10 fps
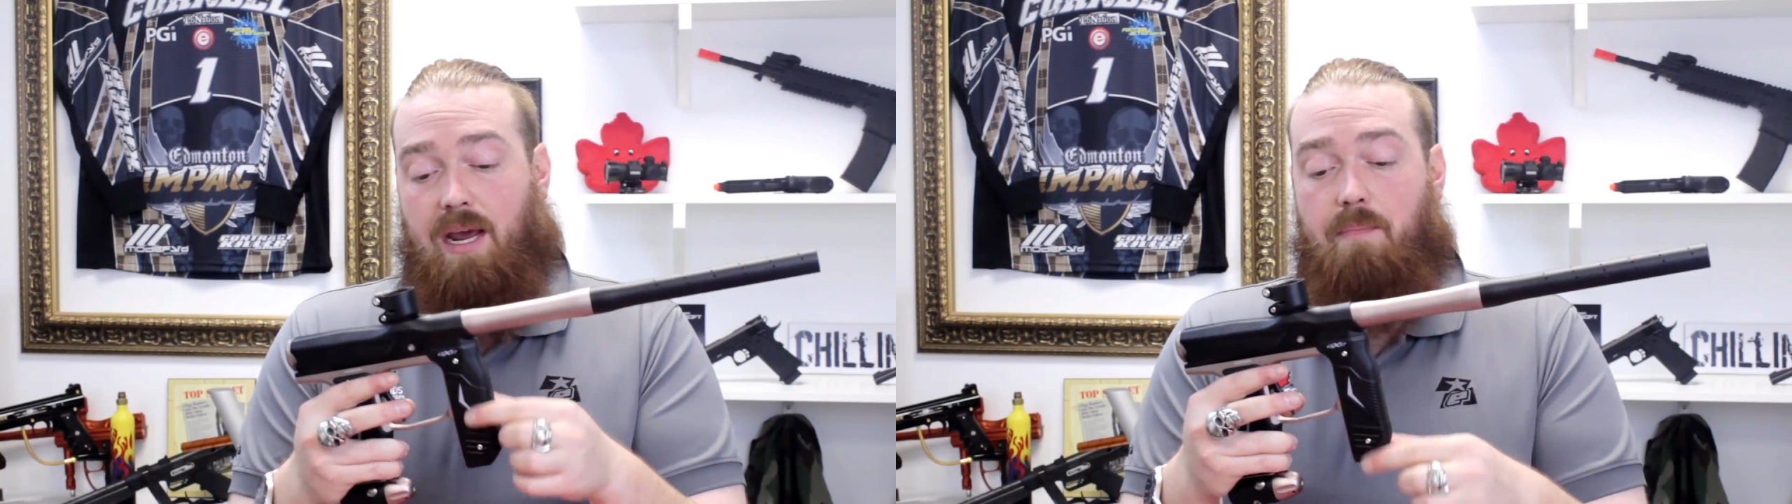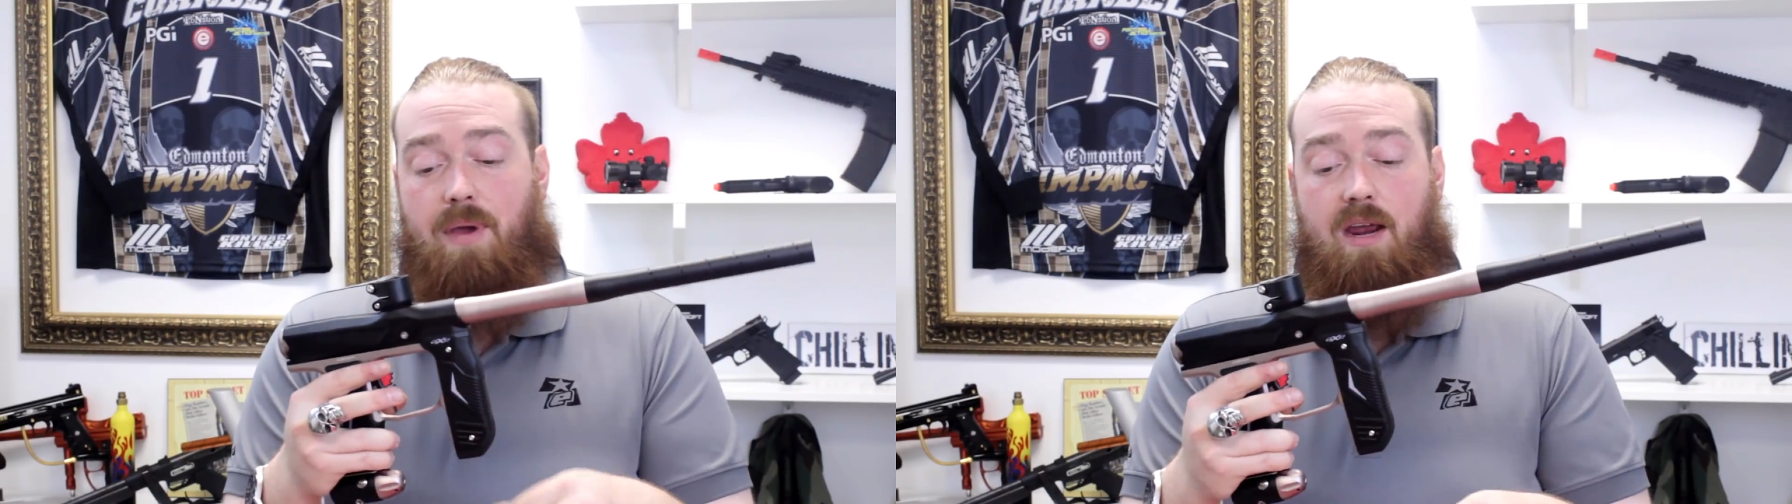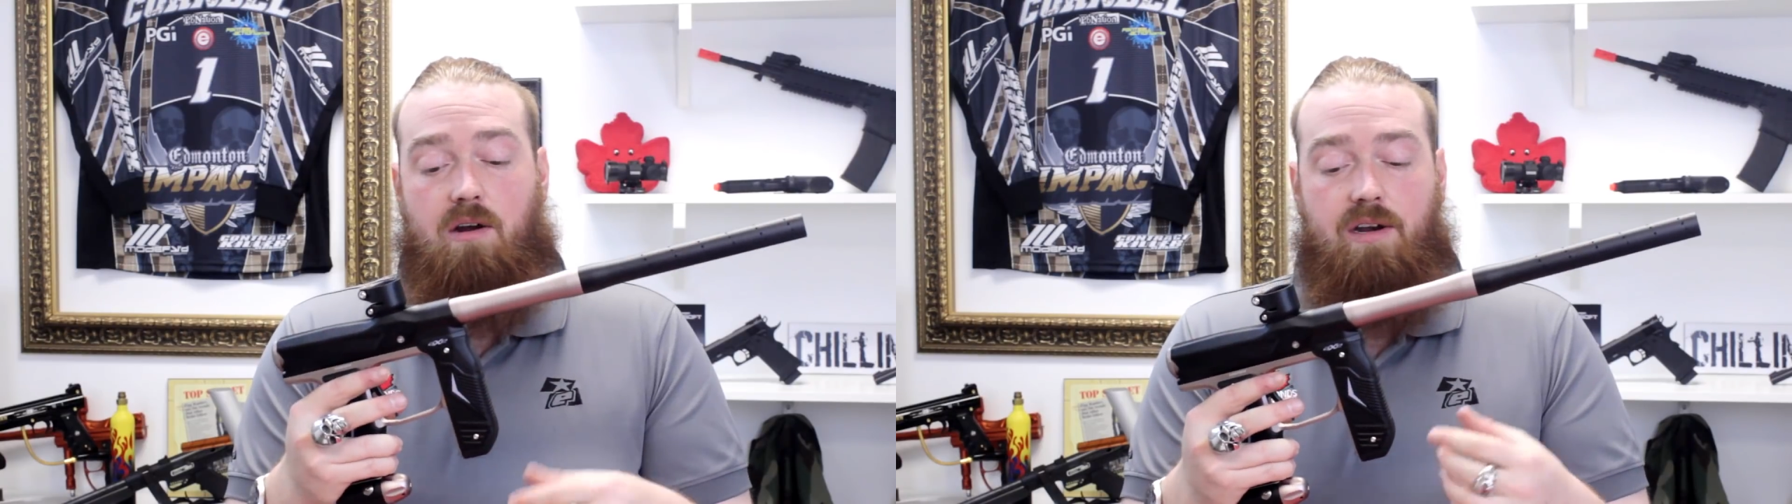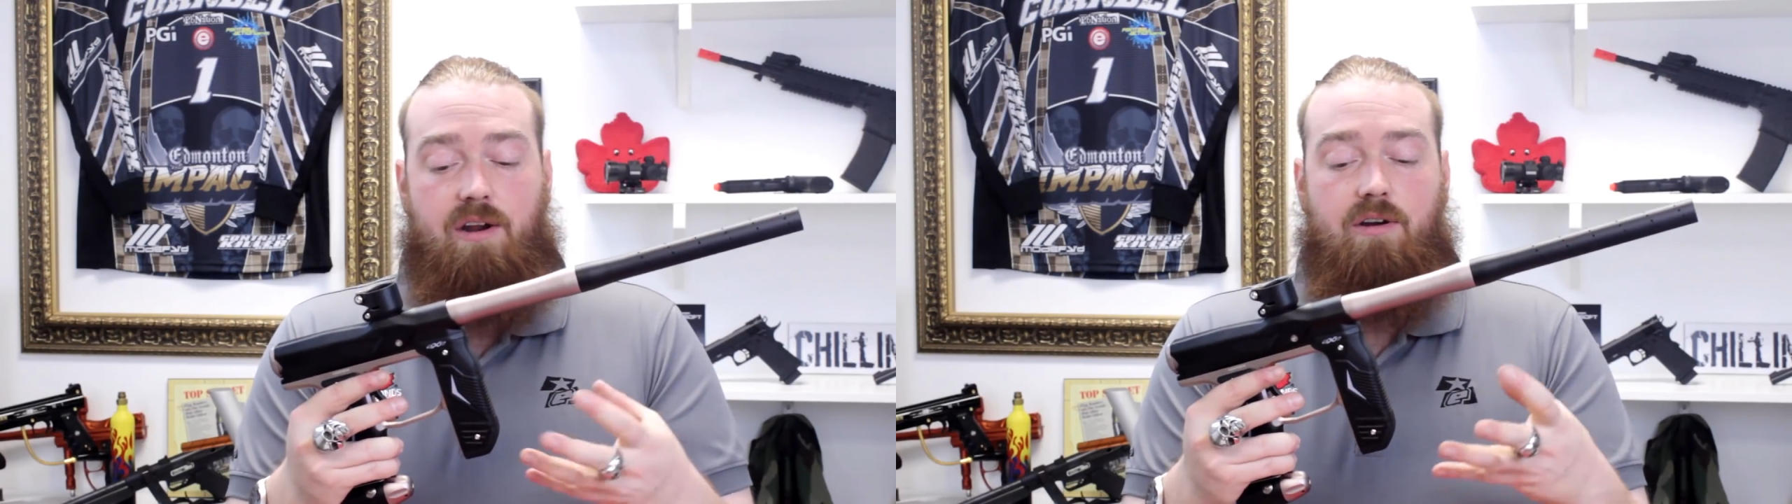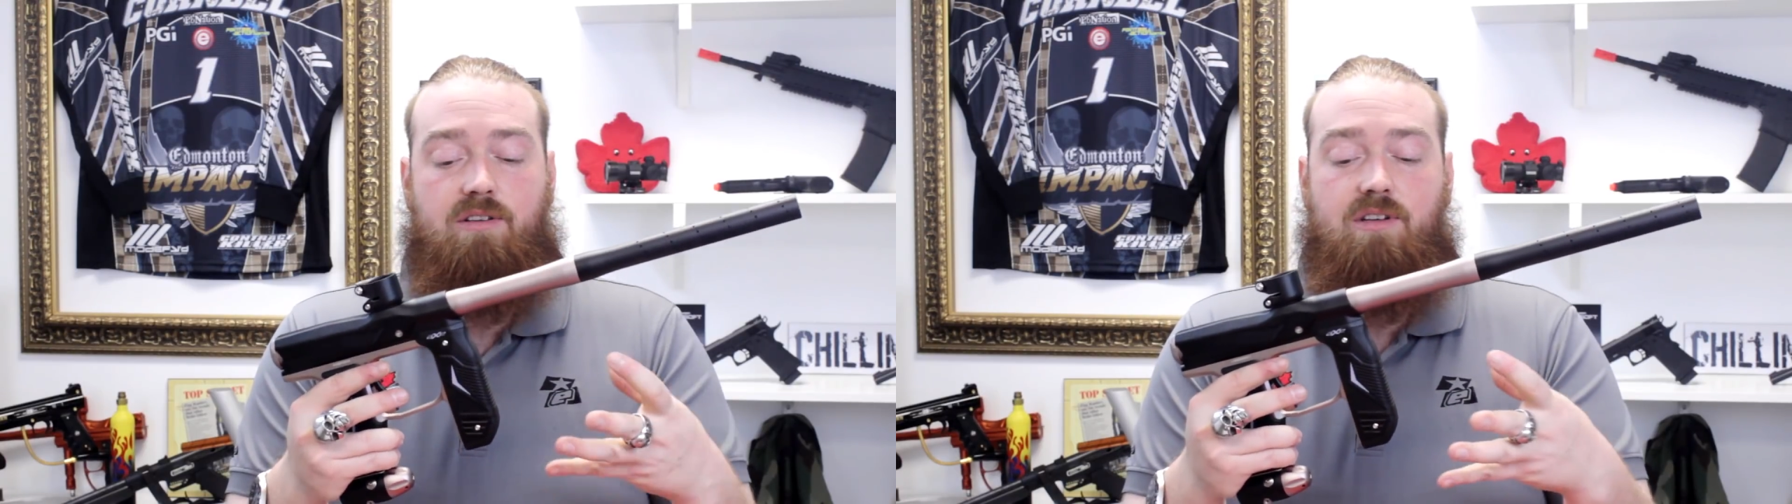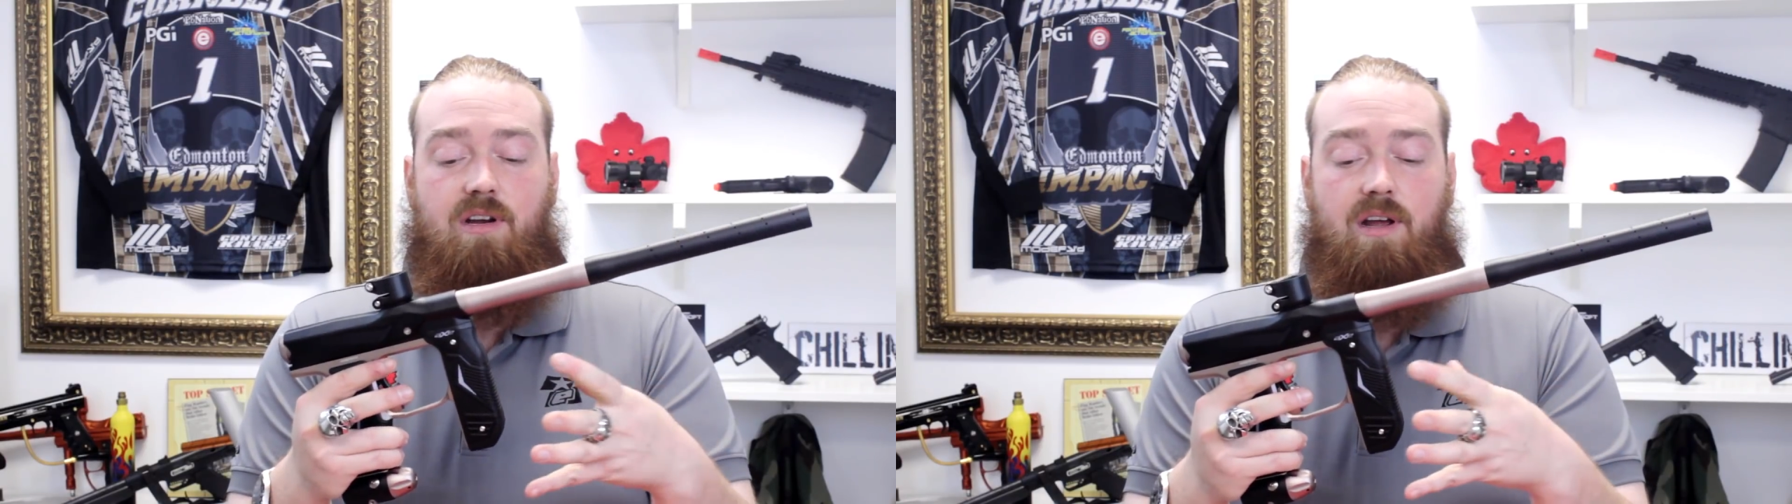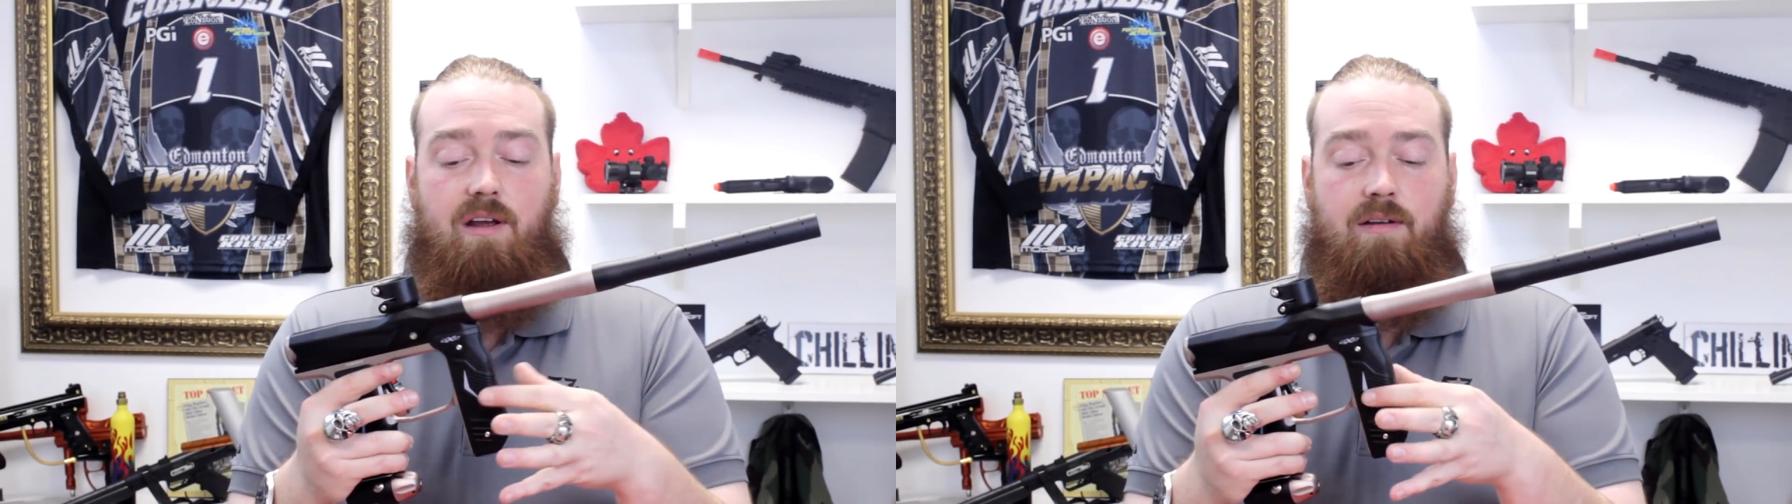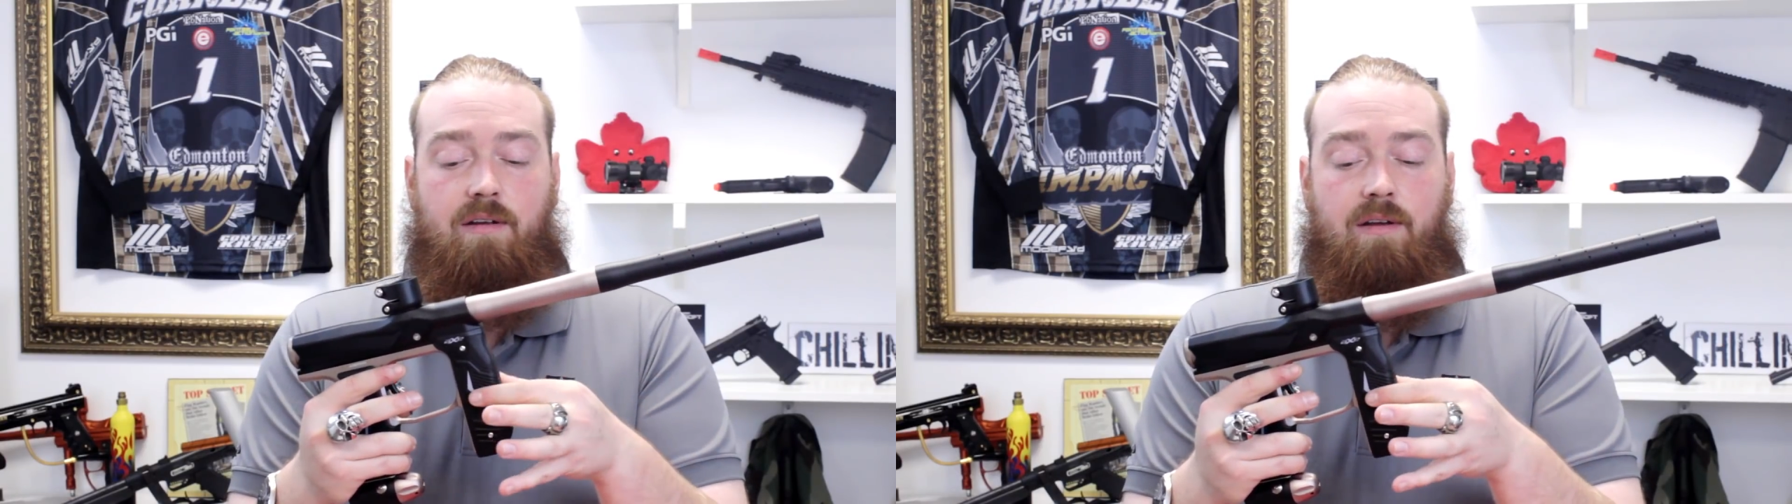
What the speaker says: to get paint on here, it's gonna